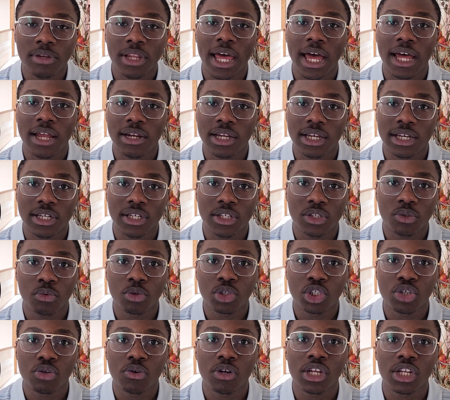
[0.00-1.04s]
That is
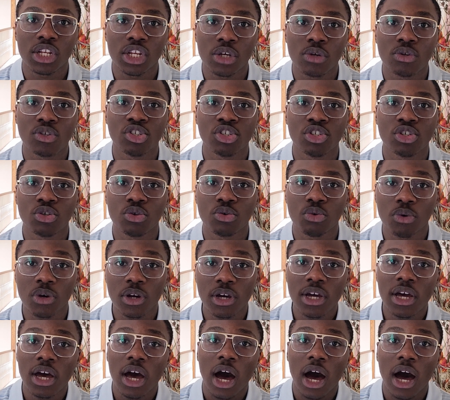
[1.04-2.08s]
what you can use to
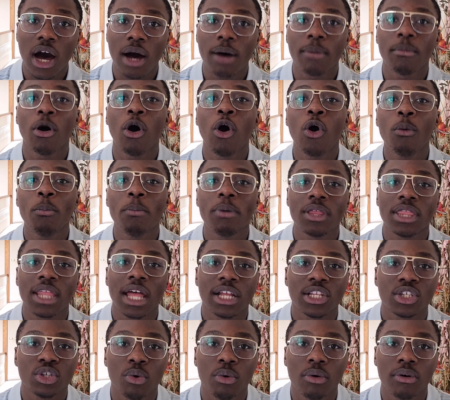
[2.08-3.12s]
open
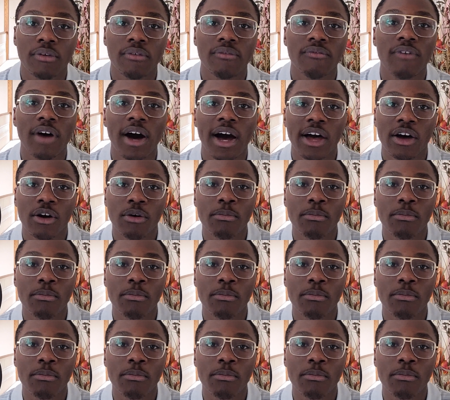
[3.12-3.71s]
that torrent file,